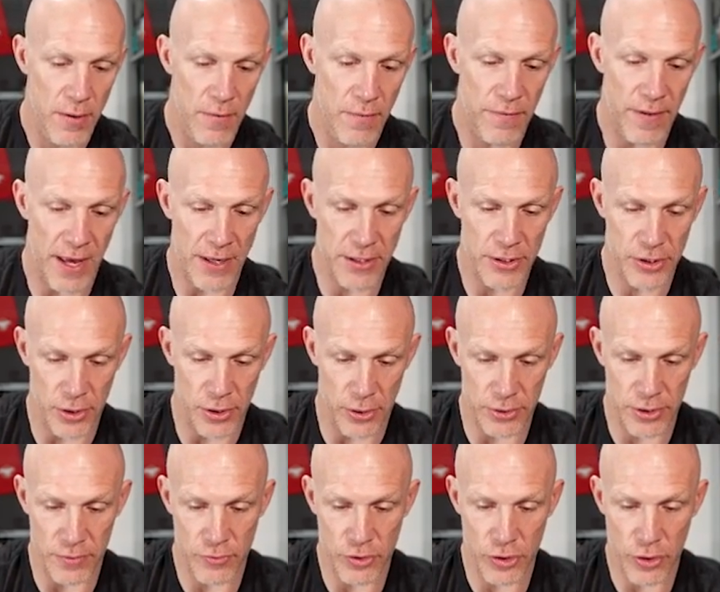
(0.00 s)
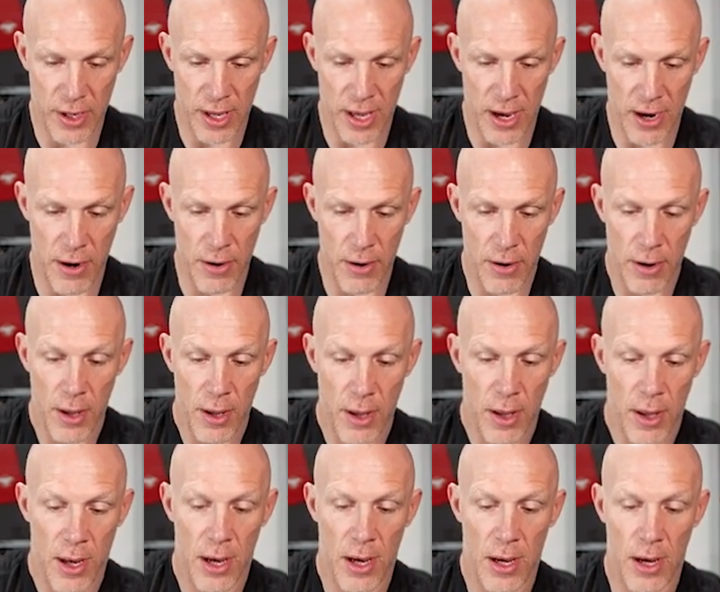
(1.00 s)
Flagstones of Tracair.
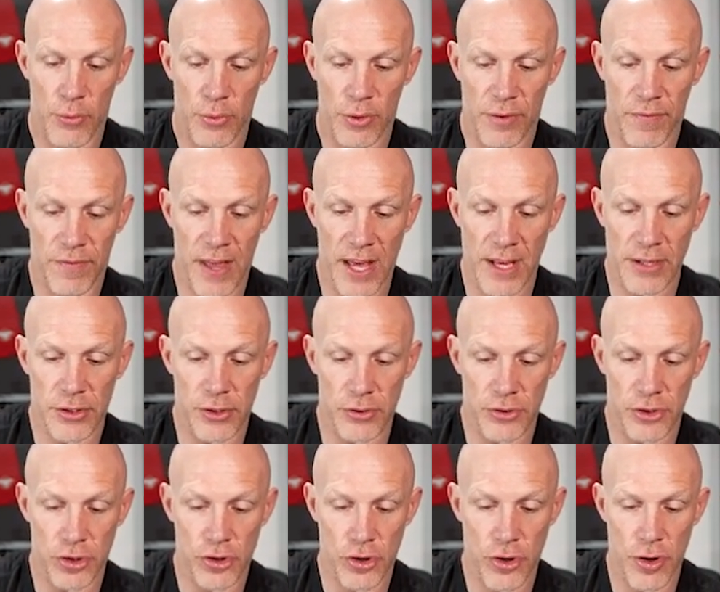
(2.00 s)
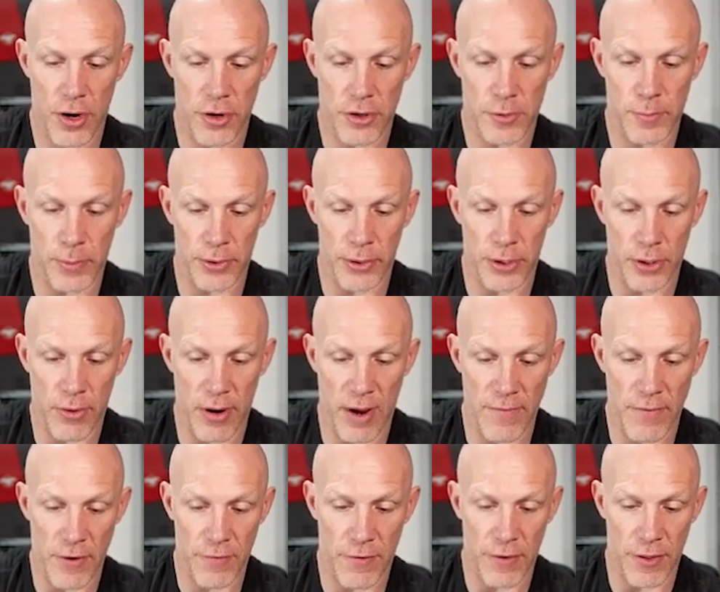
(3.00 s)
When the Flagstones of Tracair is put in a
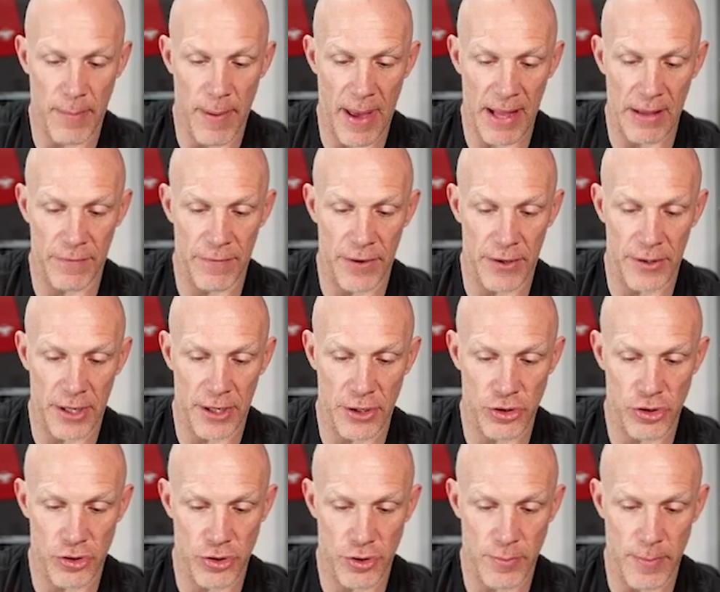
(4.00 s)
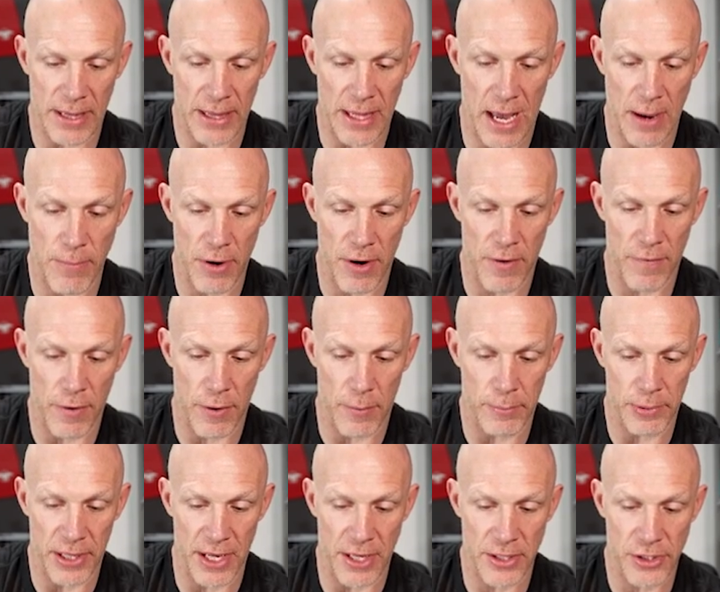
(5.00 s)
graveyard from the battlefield, I can search my library for a
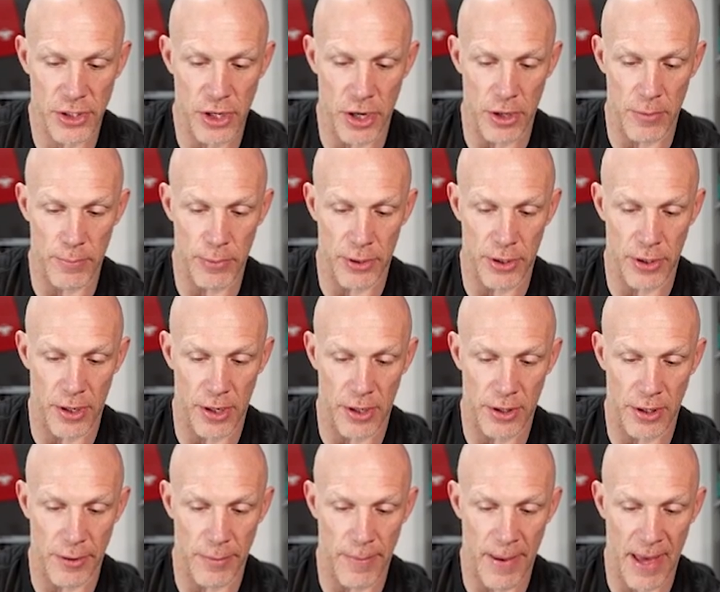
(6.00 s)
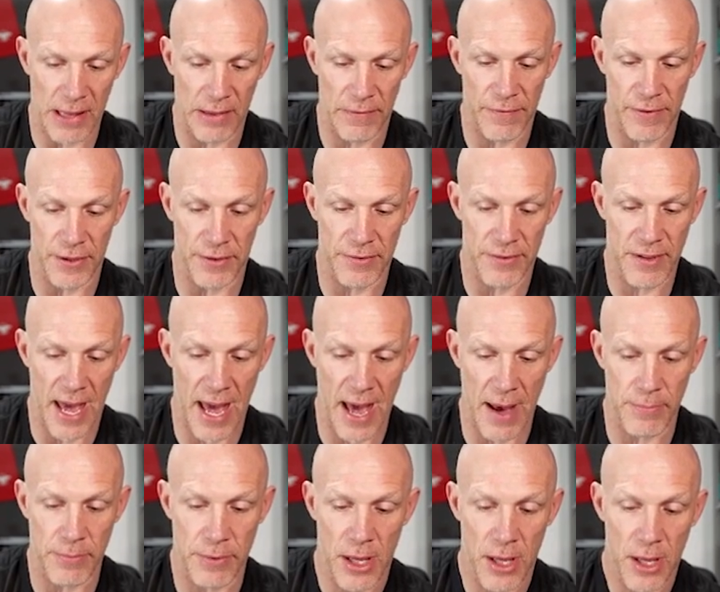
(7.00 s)
plains card, put it onto the battlefield
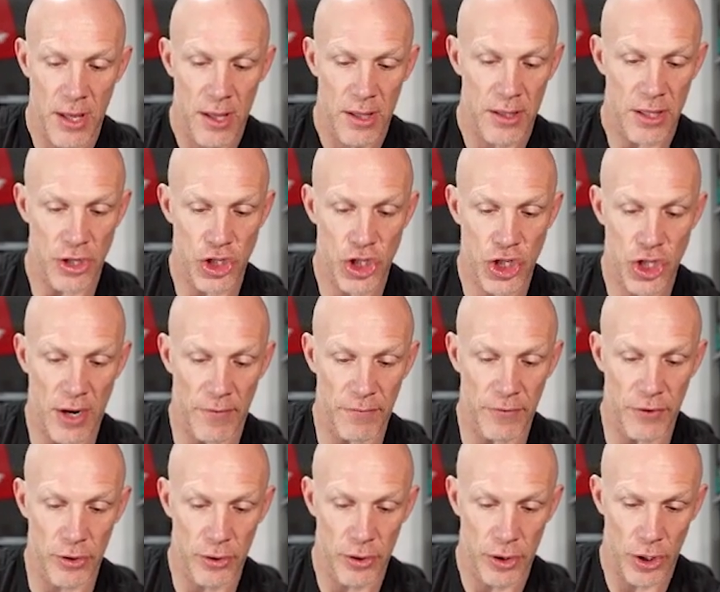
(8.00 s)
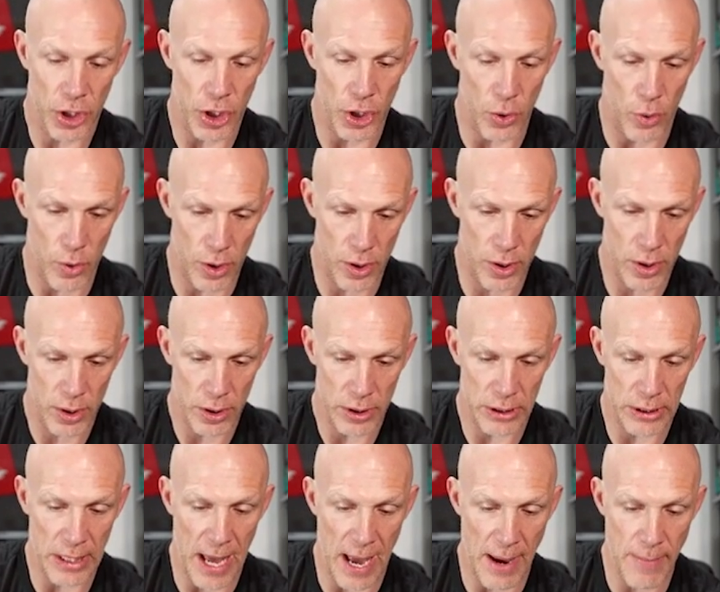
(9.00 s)
tapped, then shuffle your
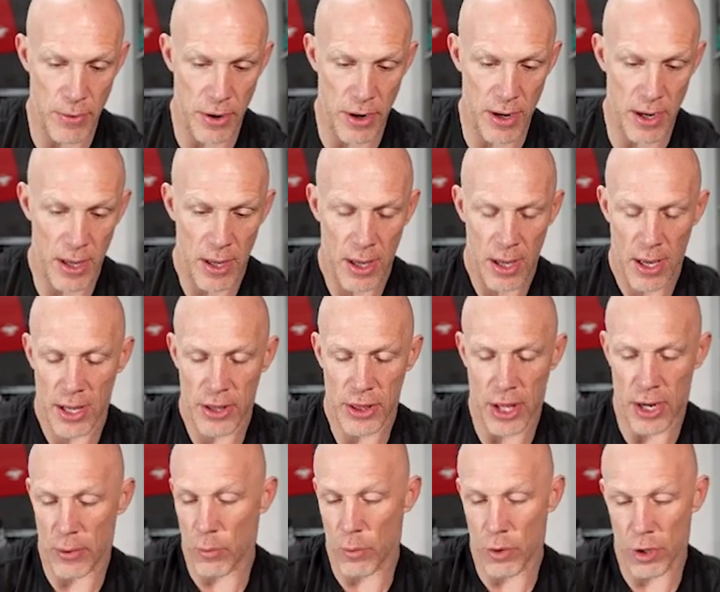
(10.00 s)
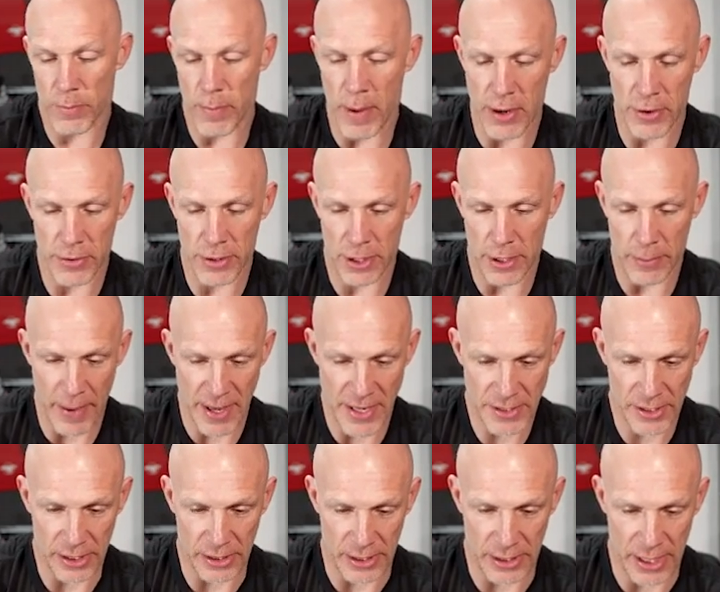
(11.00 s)
library. I thought it worked better than a
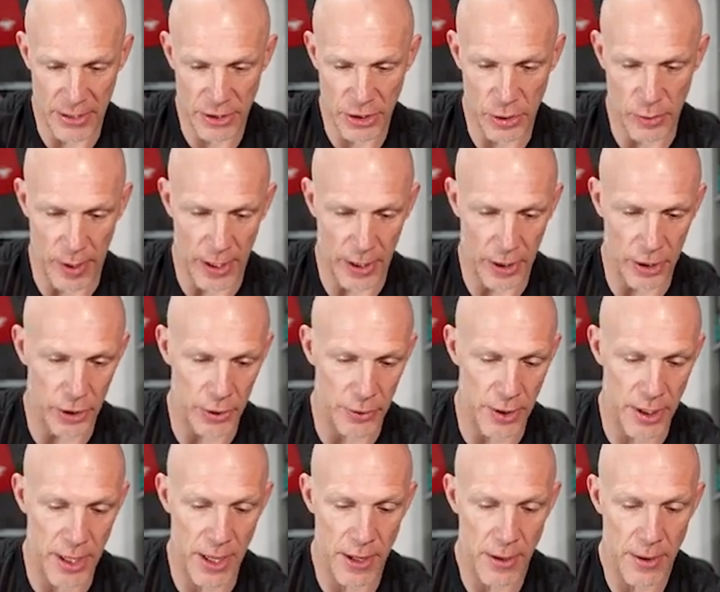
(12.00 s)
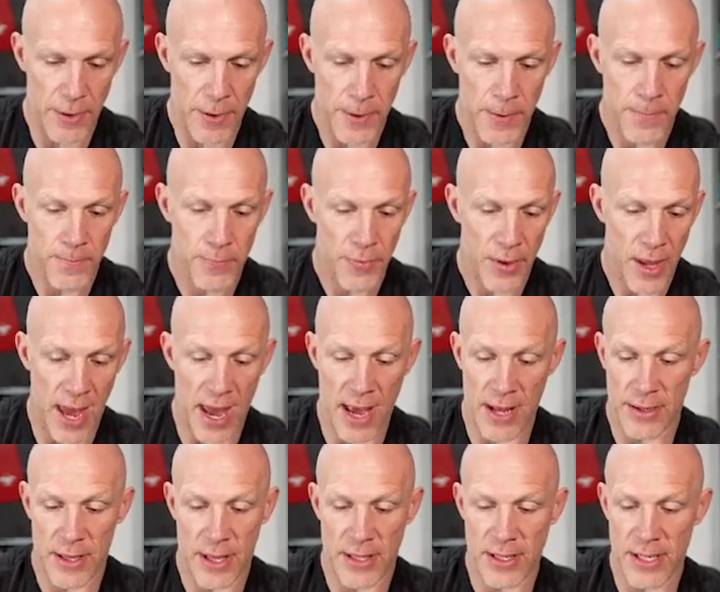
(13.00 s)
basic land, so I included it.
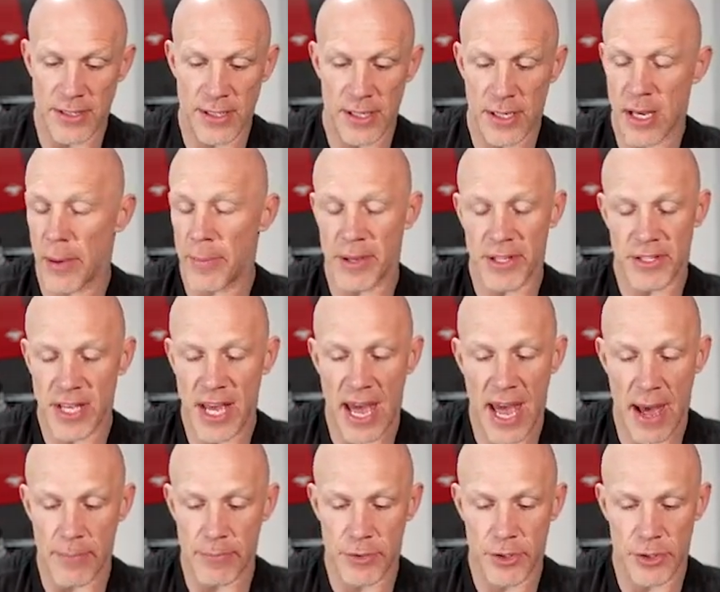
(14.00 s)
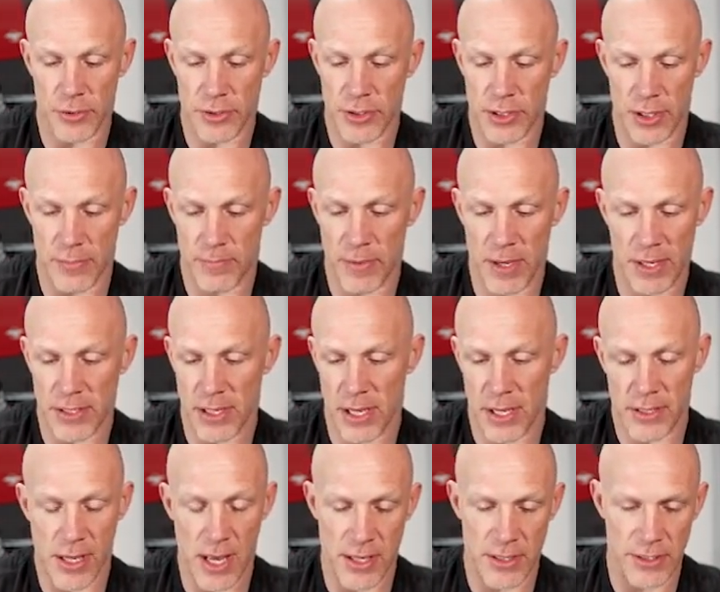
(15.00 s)
And it doesn't come in tapped, so it's
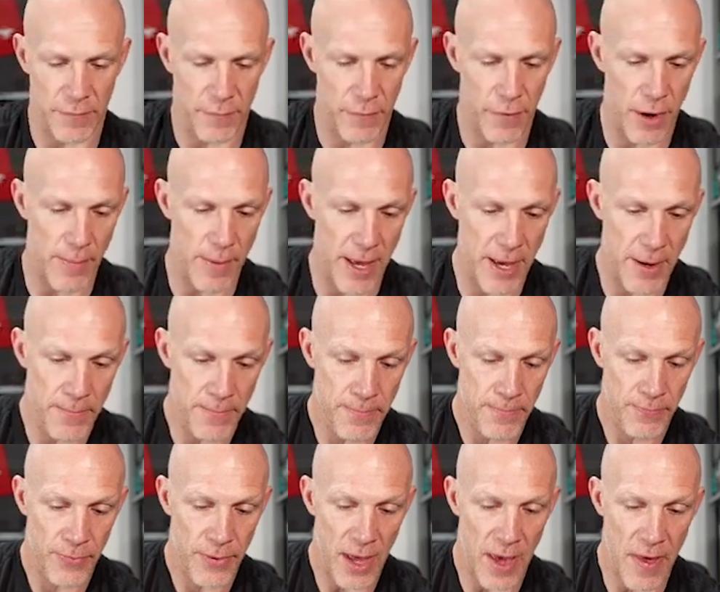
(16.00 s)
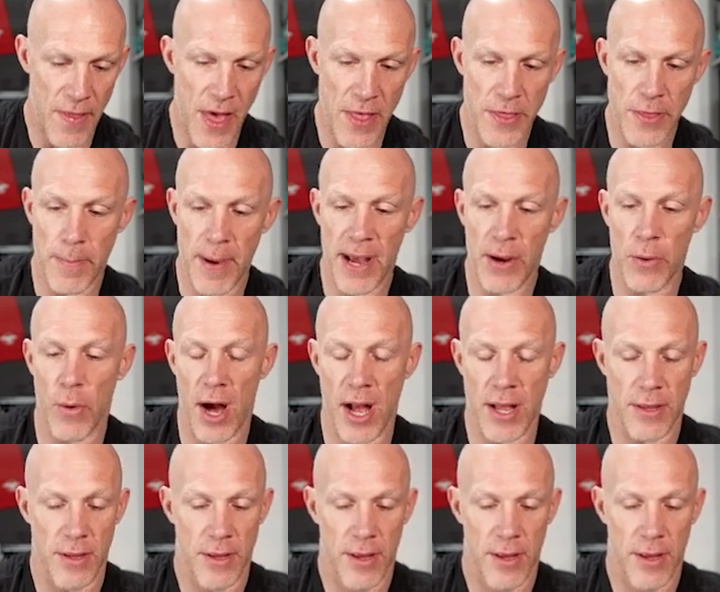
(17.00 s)
a freebie. And then the big one.